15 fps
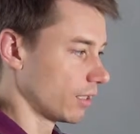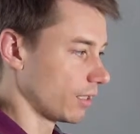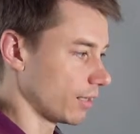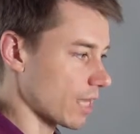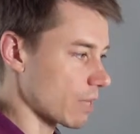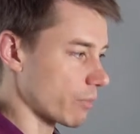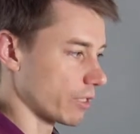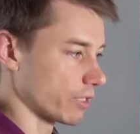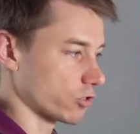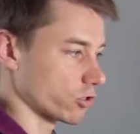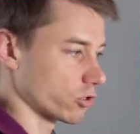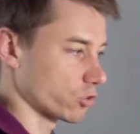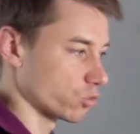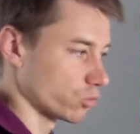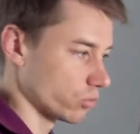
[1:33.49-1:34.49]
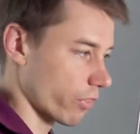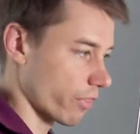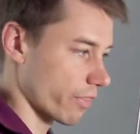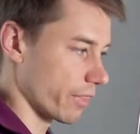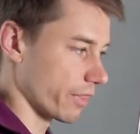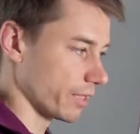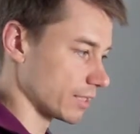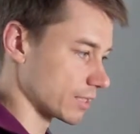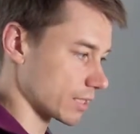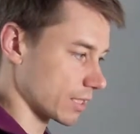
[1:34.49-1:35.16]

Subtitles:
manager to these